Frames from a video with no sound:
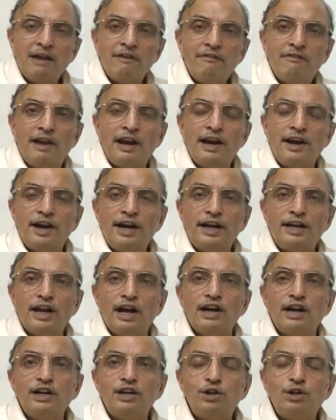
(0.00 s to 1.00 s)
will
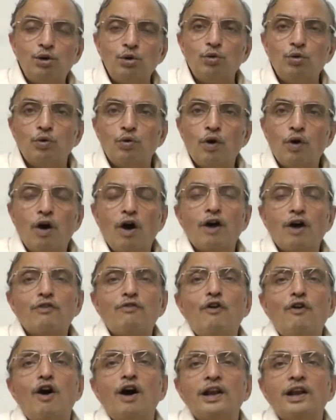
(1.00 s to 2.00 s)
return true or
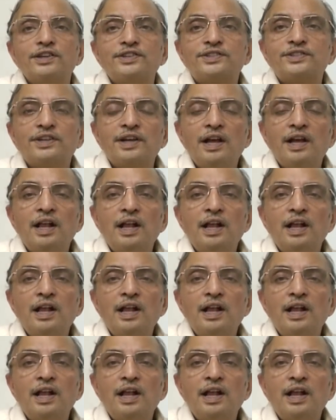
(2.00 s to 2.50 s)
false.